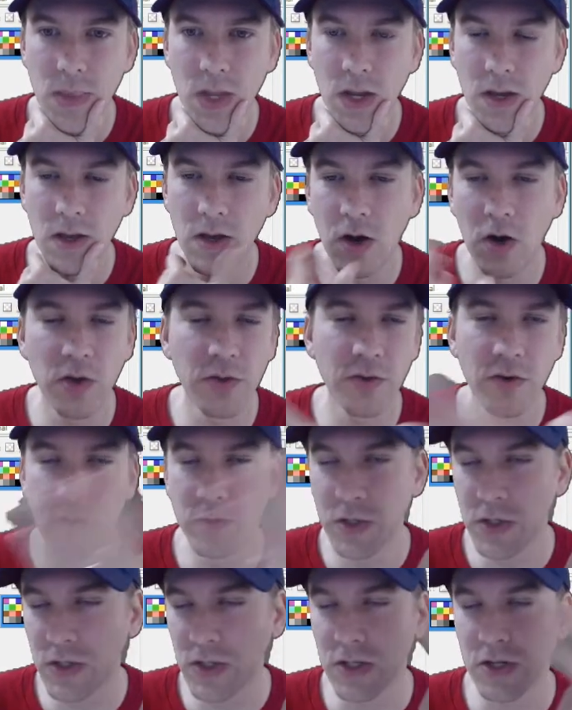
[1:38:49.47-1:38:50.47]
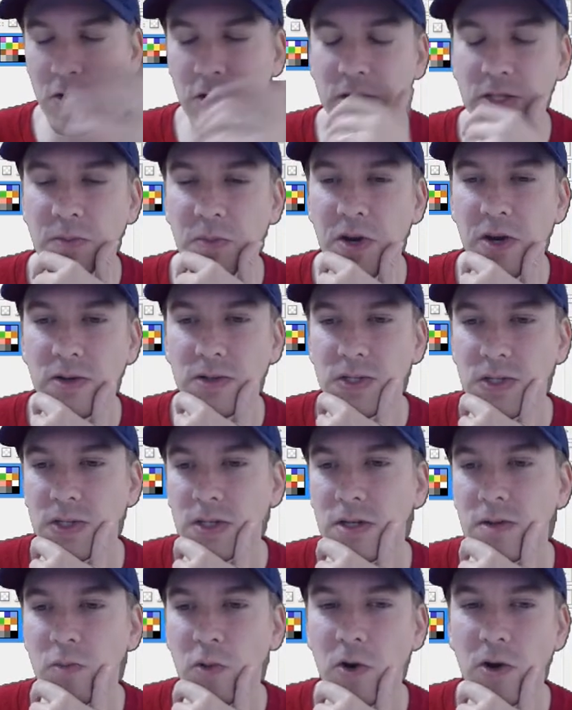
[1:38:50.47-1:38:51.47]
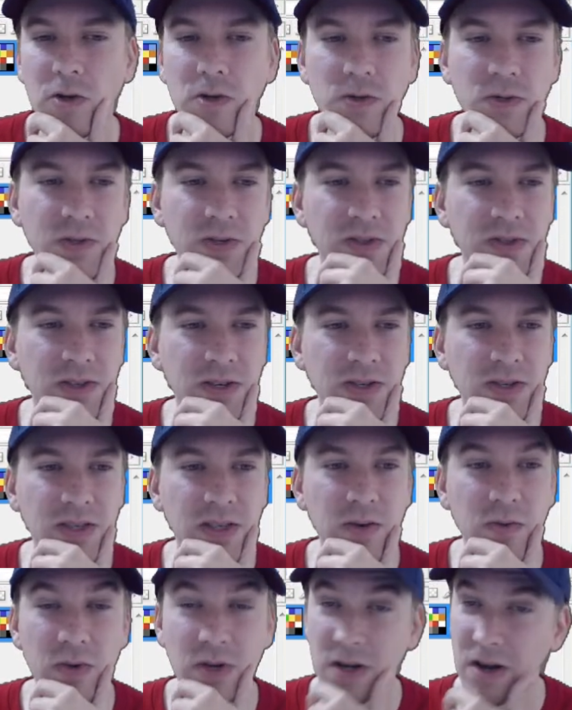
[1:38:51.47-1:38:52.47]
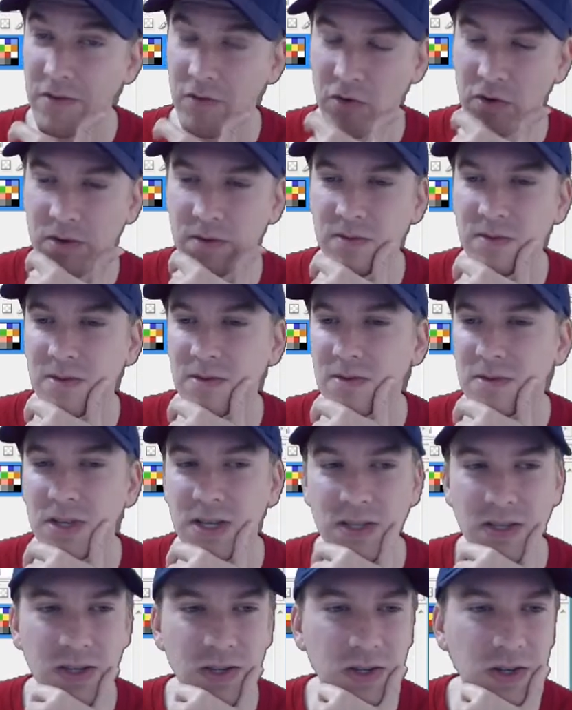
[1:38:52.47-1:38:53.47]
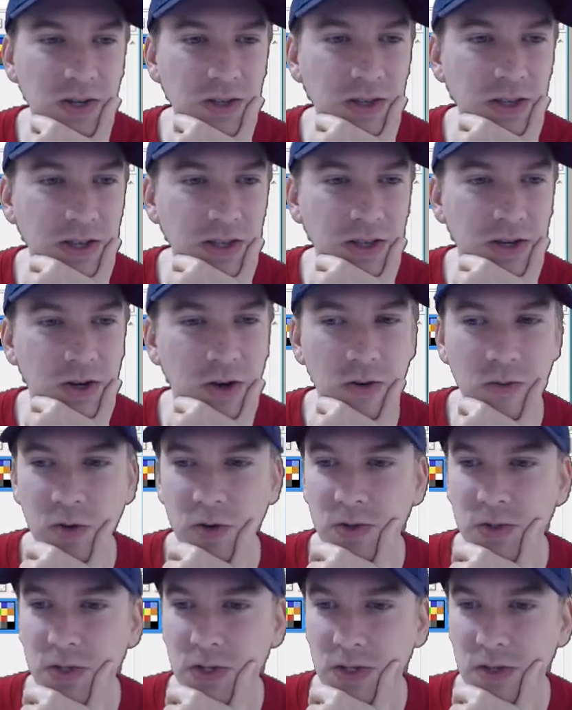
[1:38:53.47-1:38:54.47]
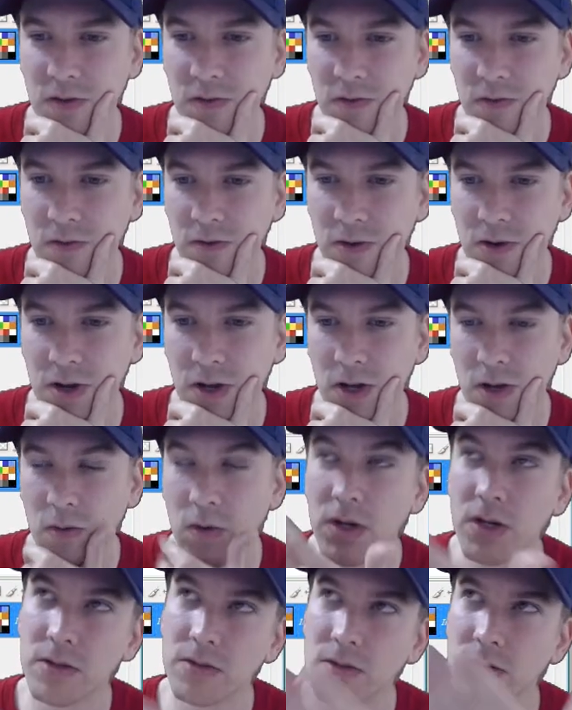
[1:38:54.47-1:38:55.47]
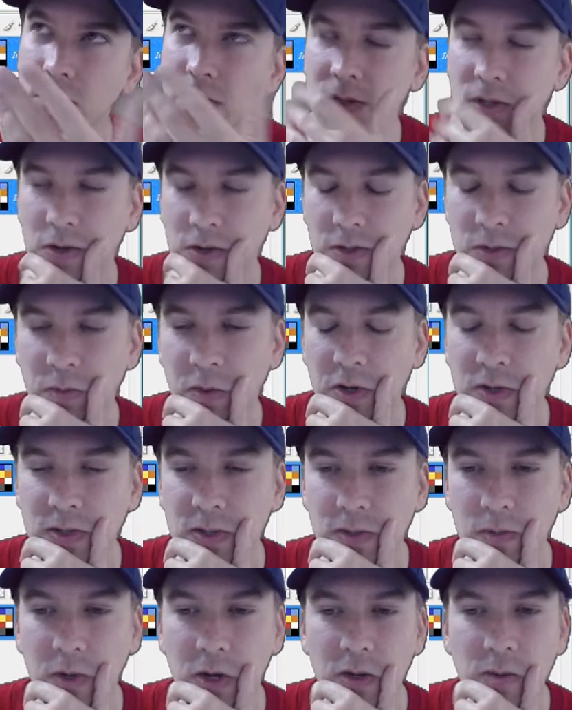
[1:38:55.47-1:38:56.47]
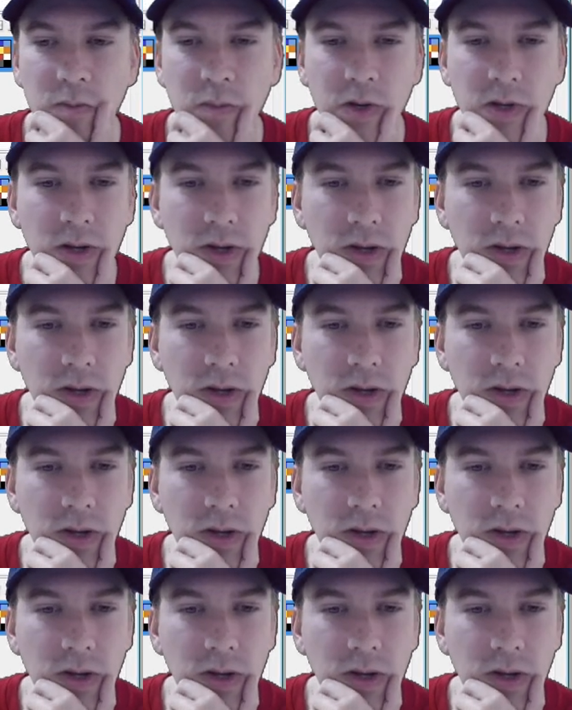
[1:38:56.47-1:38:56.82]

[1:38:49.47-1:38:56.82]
Although I'm using transparency and particles and things that would never exist on like the Commodore 64. Well, I guess transparency might, but